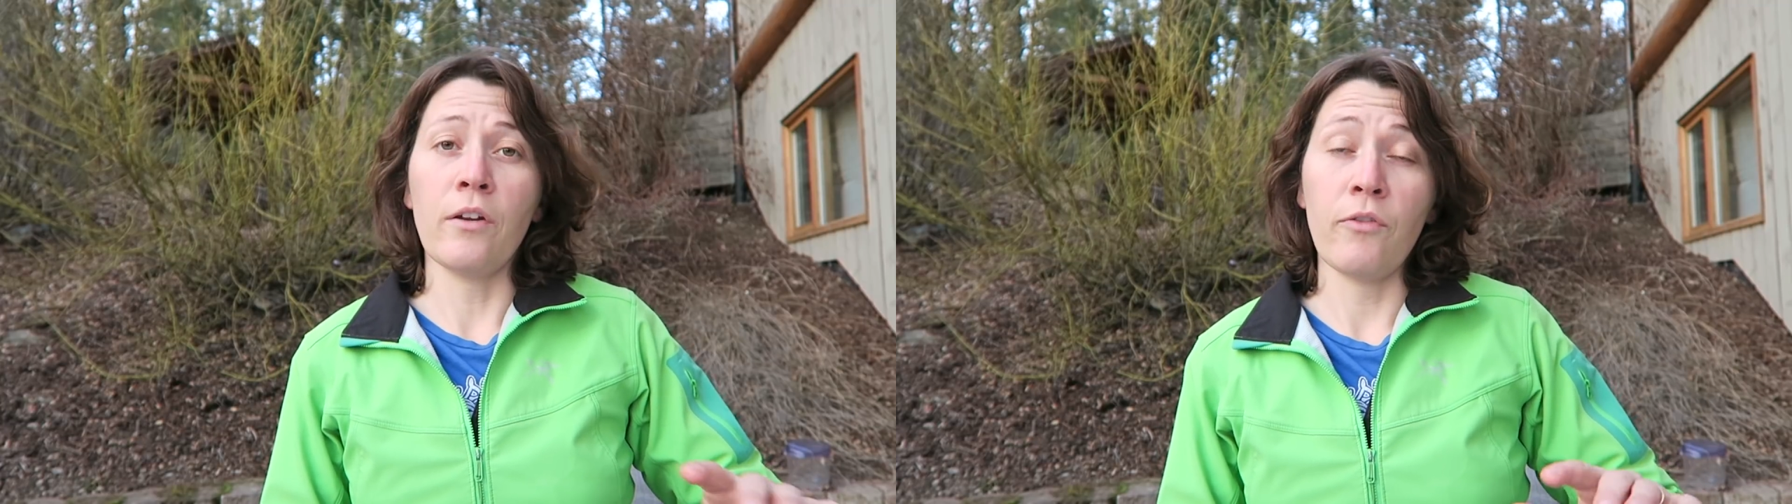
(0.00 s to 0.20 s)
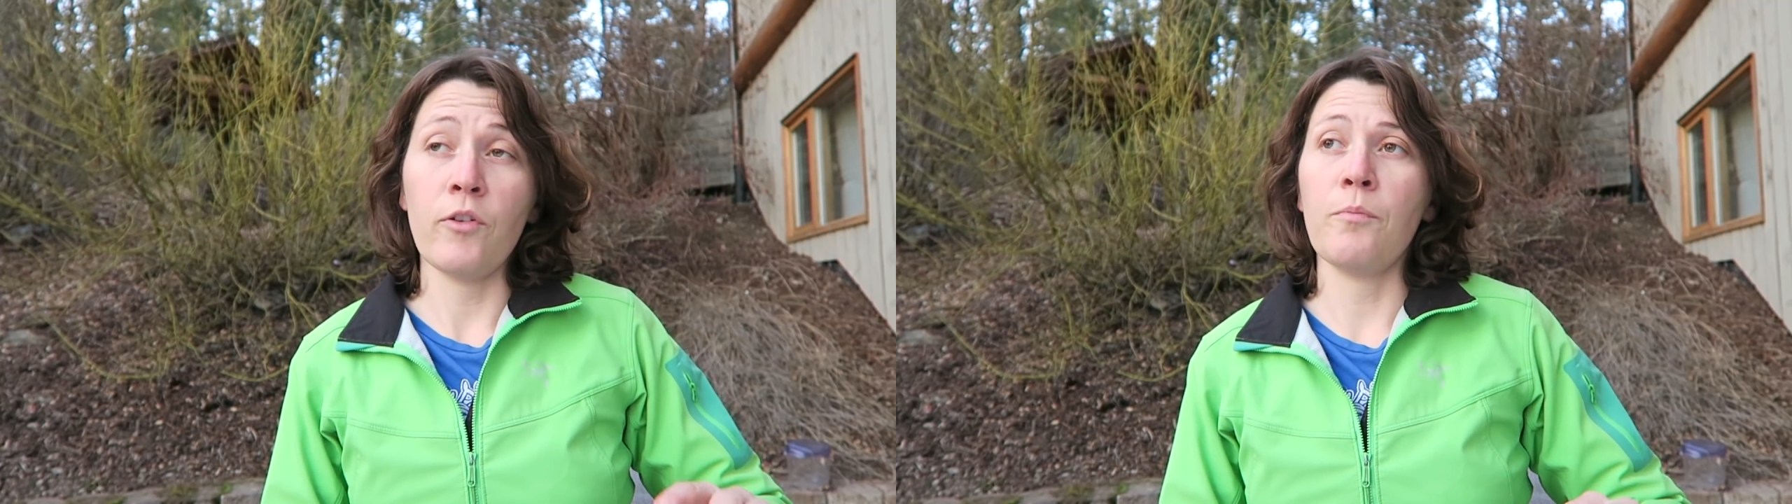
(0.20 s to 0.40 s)

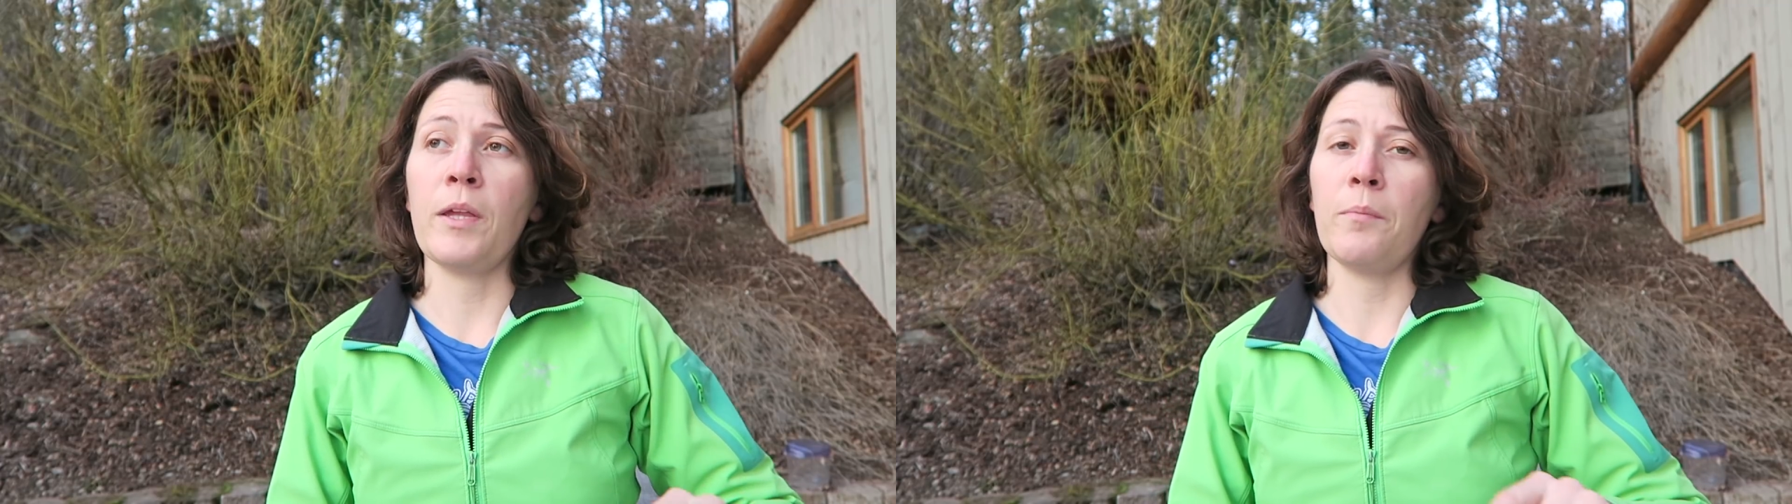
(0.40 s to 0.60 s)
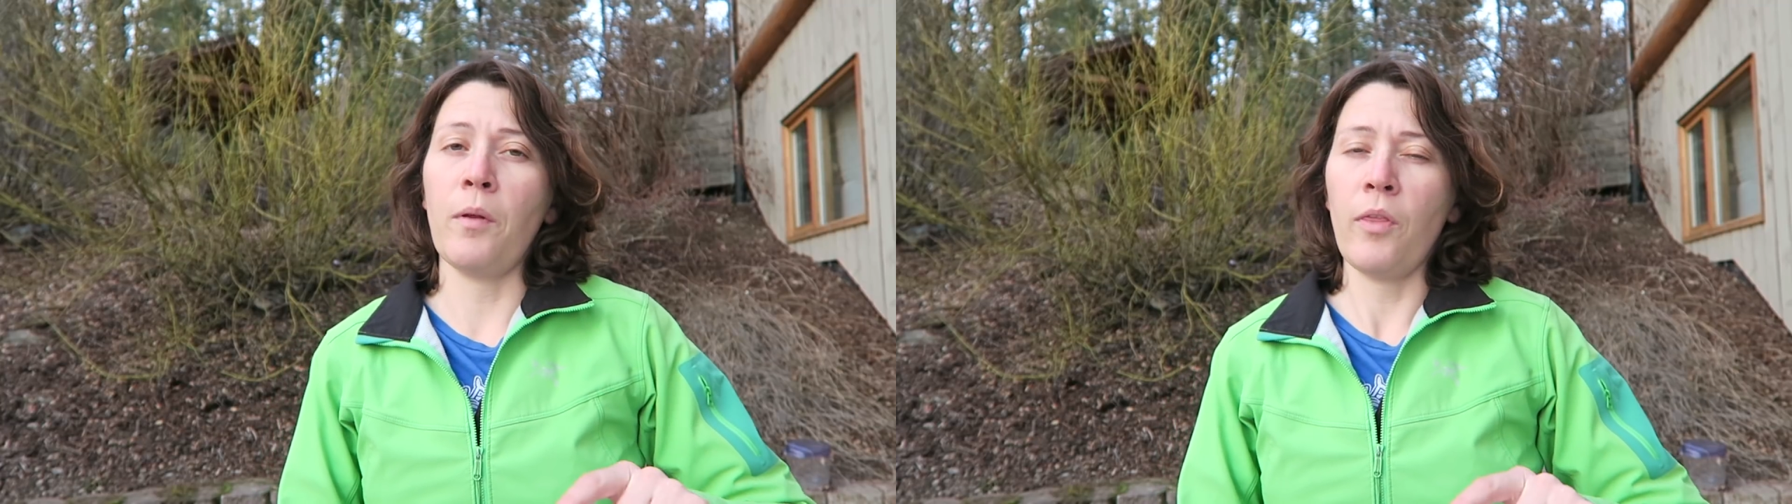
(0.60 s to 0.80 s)
in a few
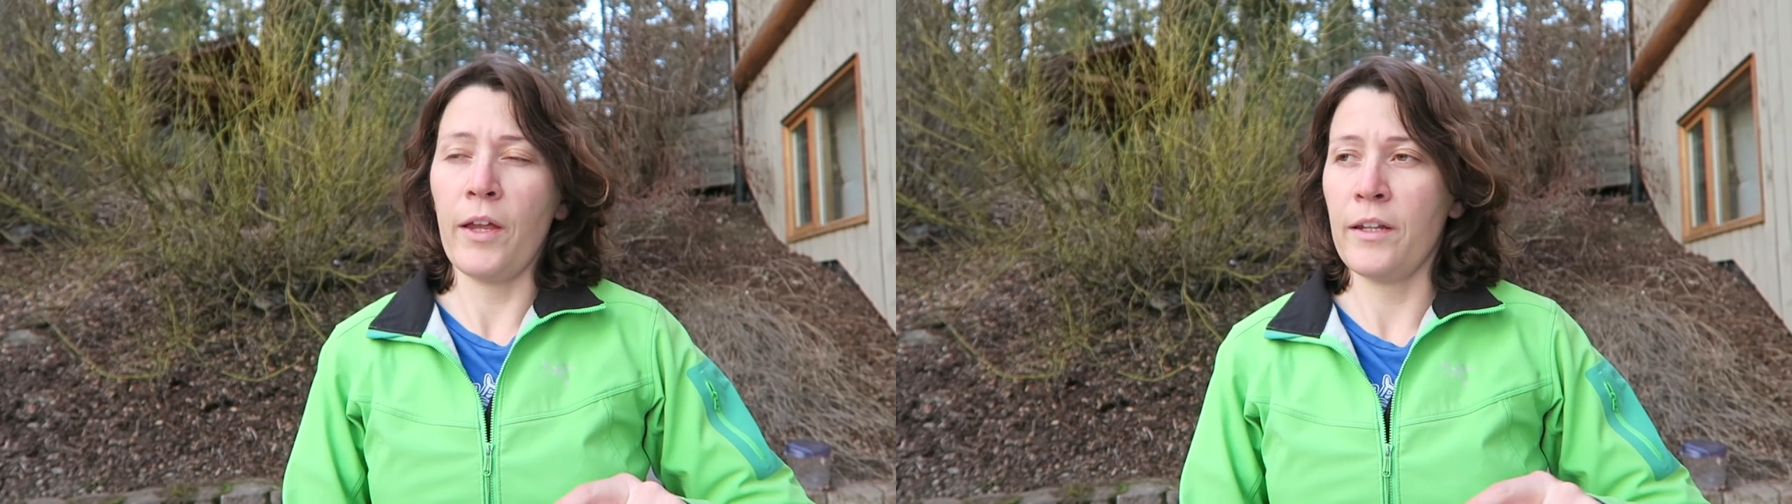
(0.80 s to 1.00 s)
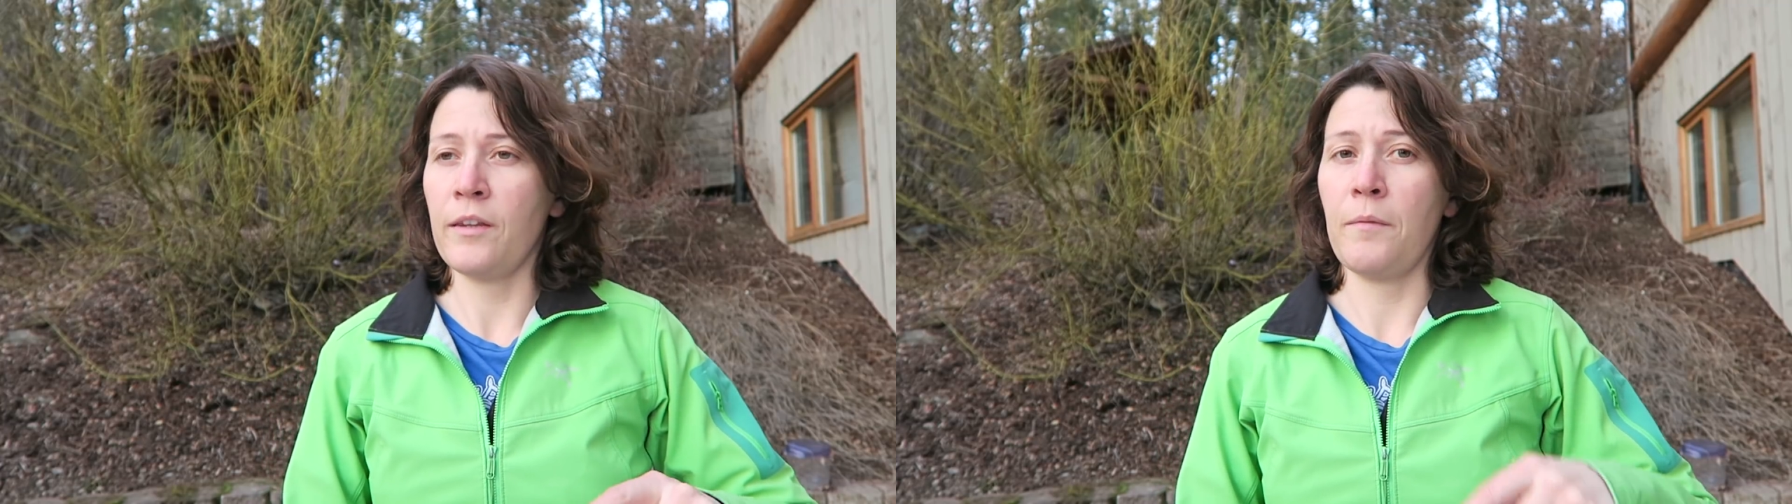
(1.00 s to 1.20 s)
people that